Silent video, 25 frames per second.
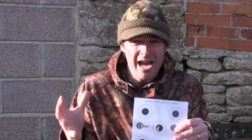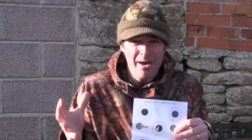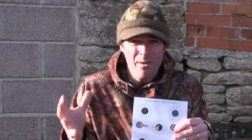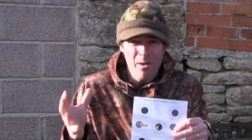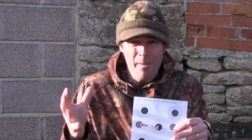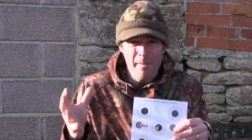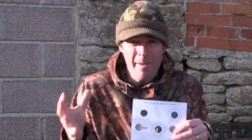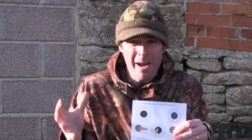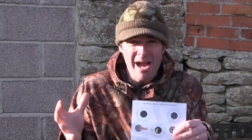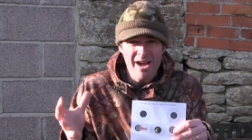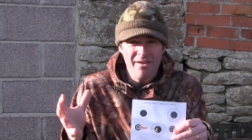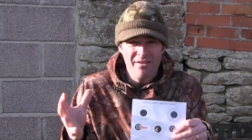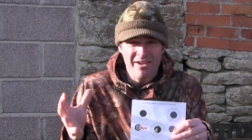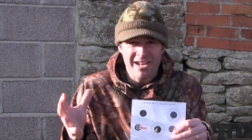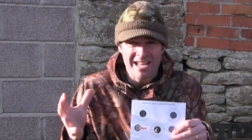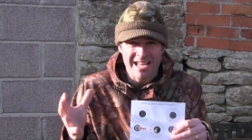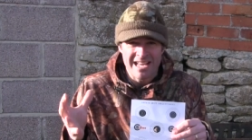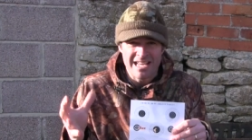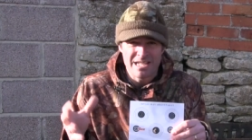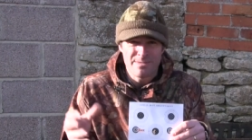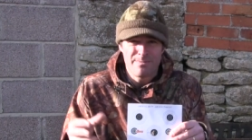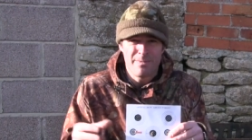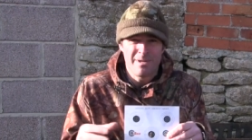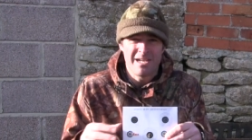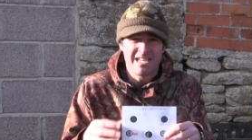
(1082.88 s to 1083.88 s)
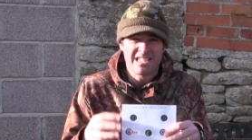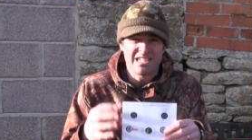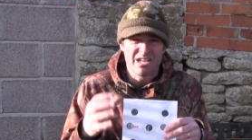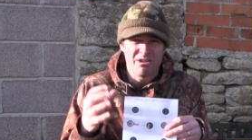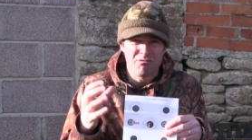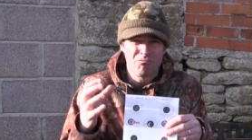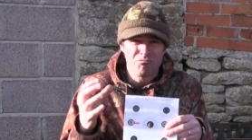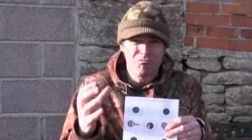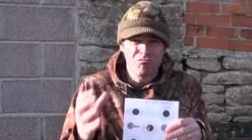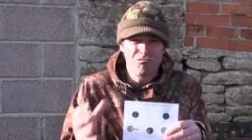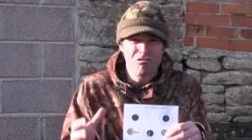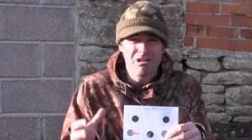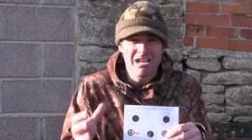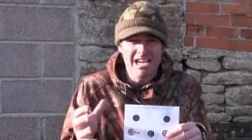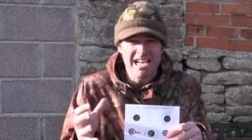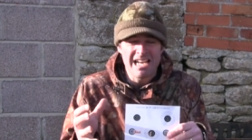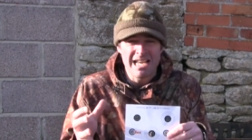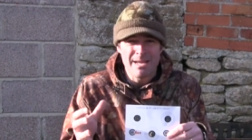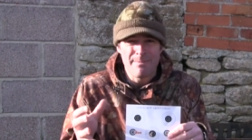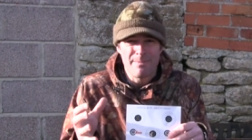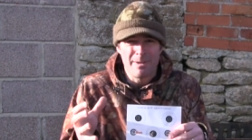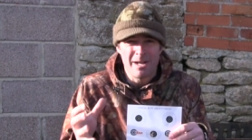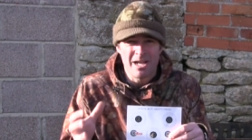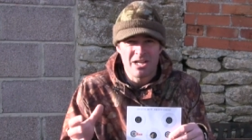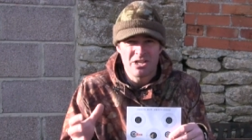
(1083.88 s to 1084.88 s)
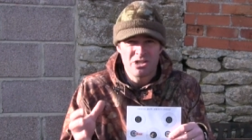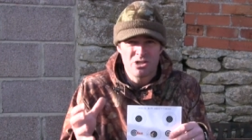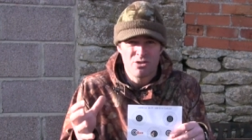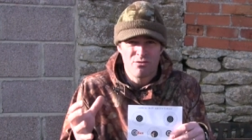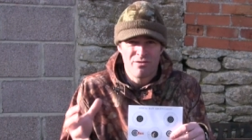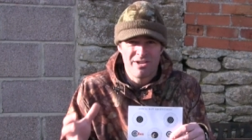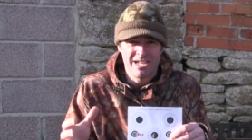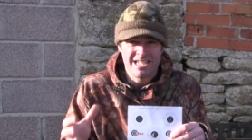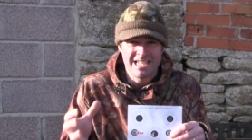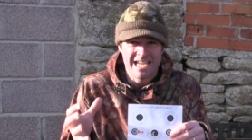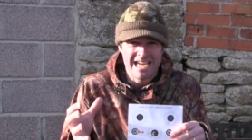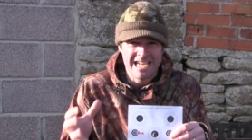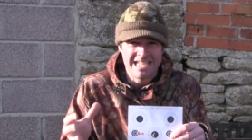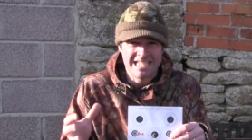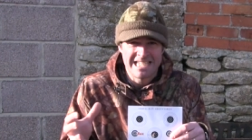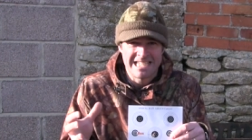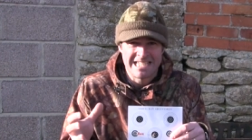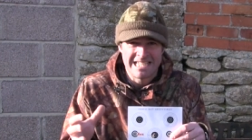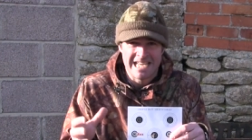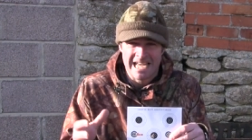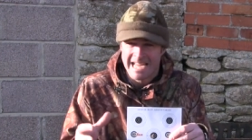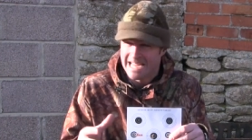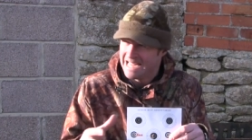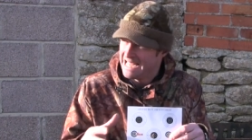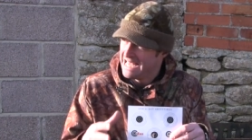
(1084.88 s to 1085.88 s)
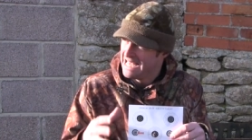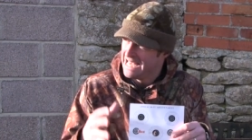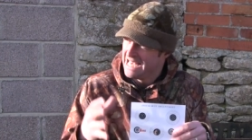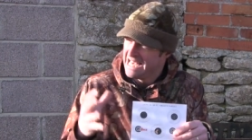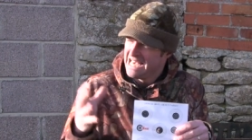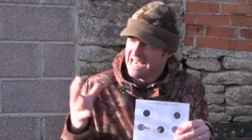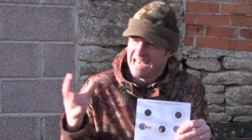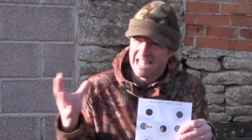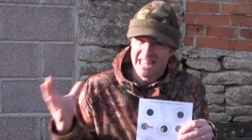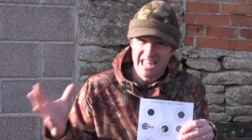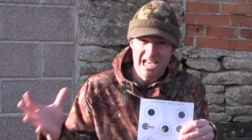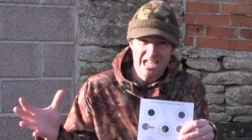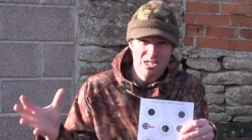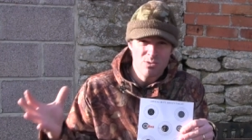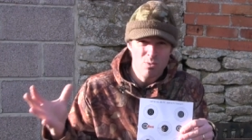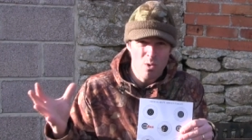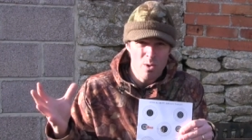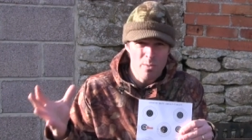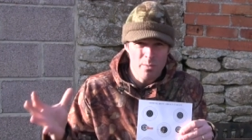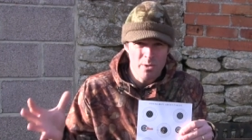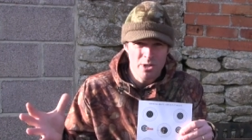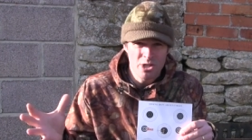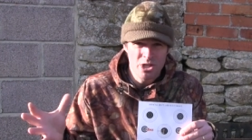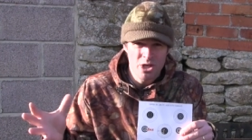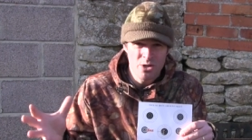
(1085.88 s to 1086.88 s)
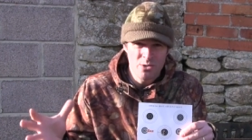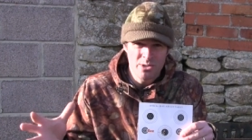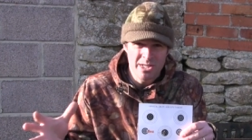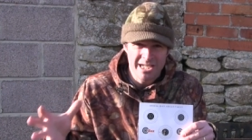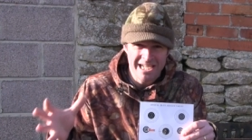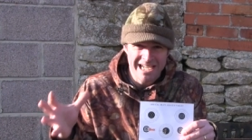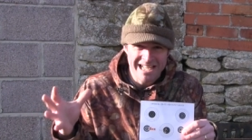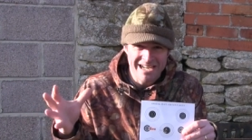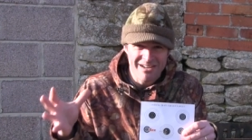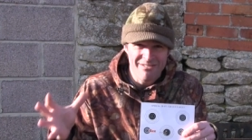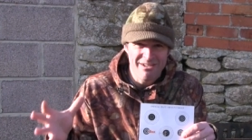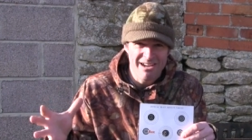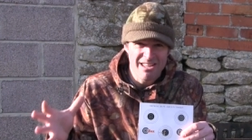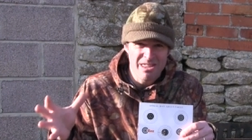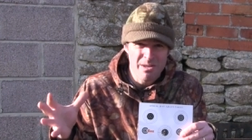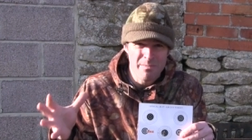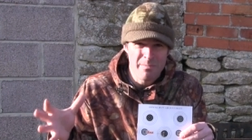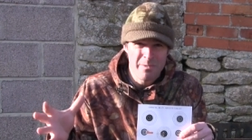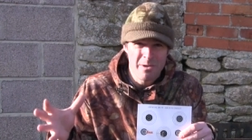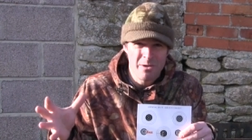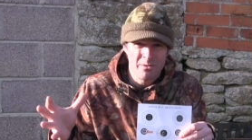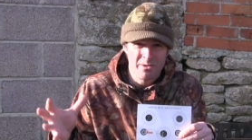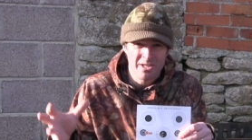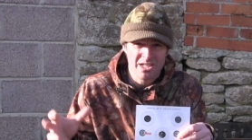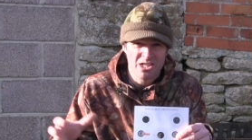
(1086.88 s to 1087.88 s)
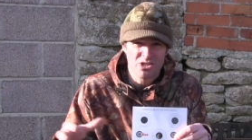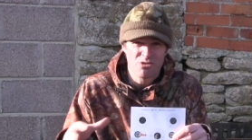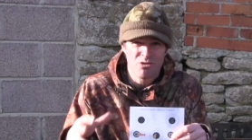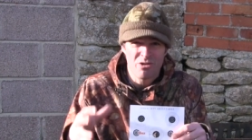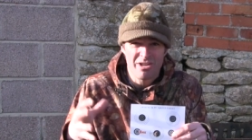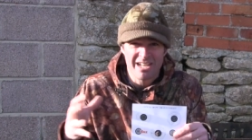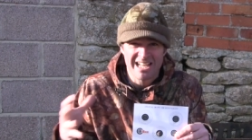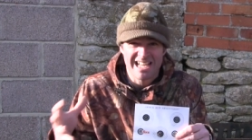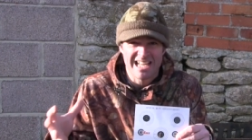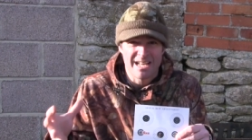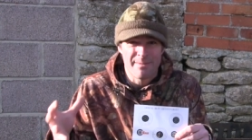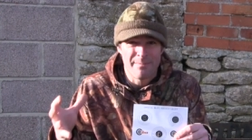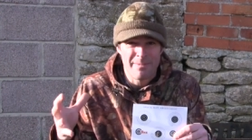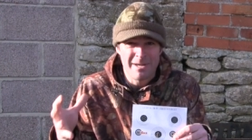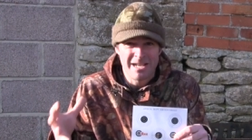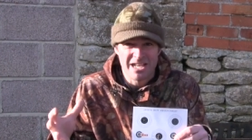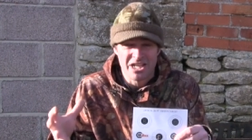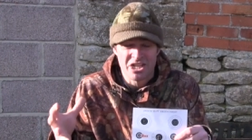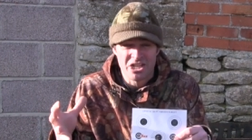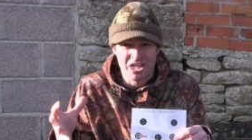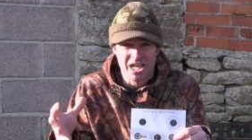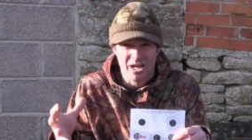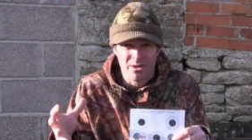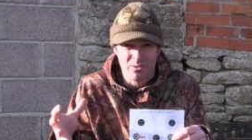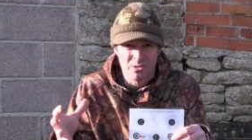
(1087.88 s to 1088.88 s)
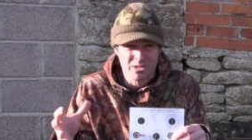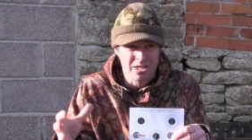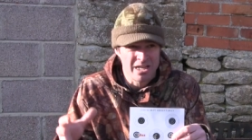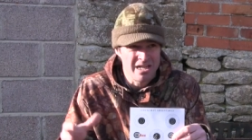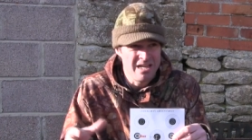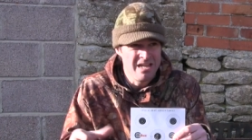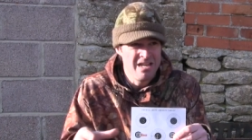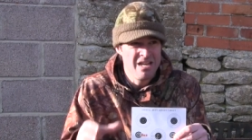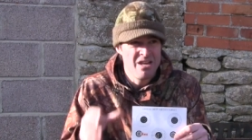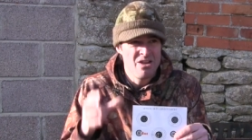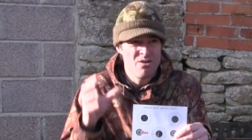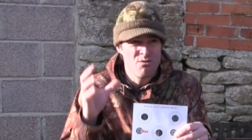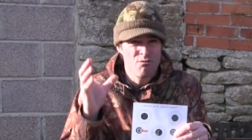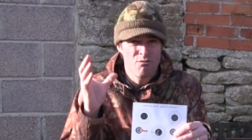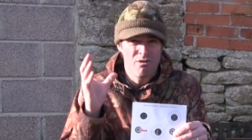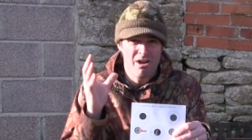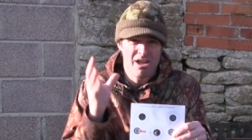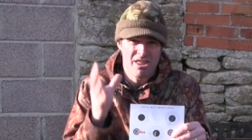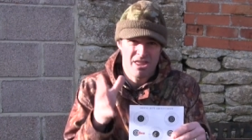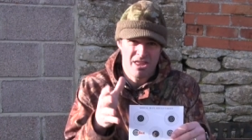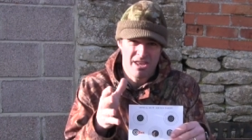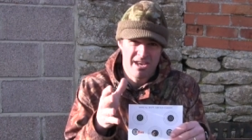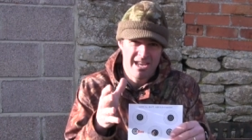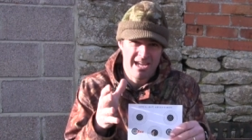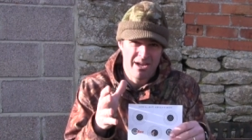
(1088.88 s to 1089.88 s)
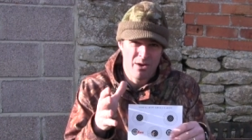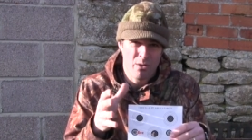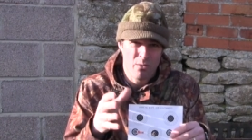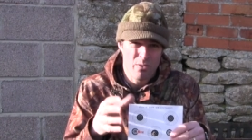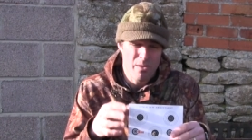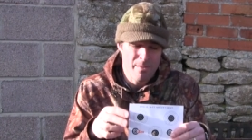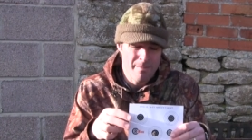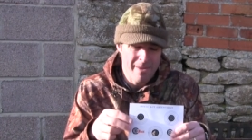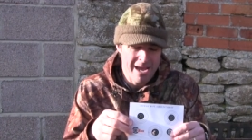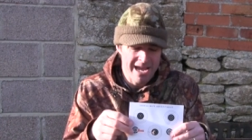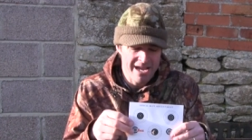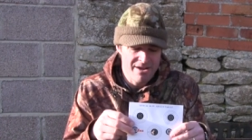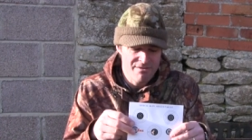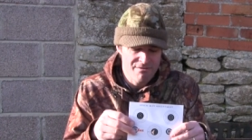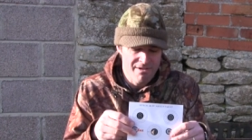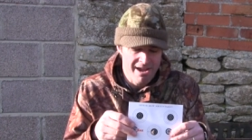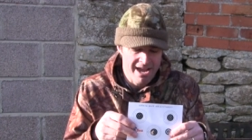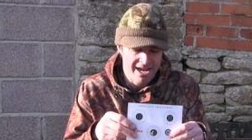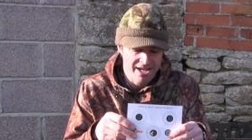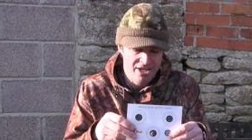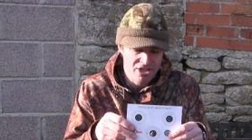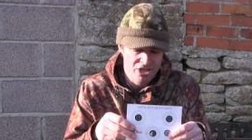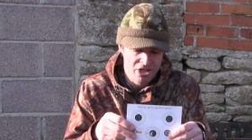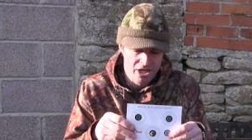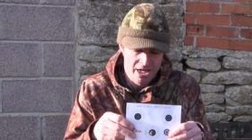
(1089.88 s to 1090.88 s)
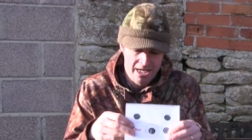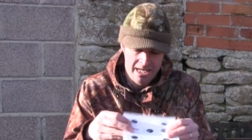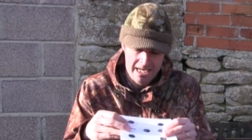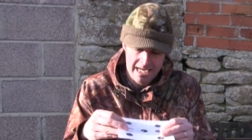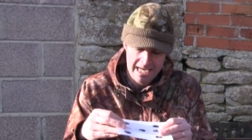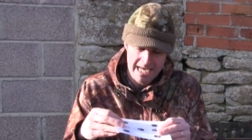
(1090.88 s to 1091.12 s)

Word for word: how apparent it is, but it's a really blustery day today. And that's why we're shooting in around the buildings, trying to get a bit of shelter rather than out on the main range.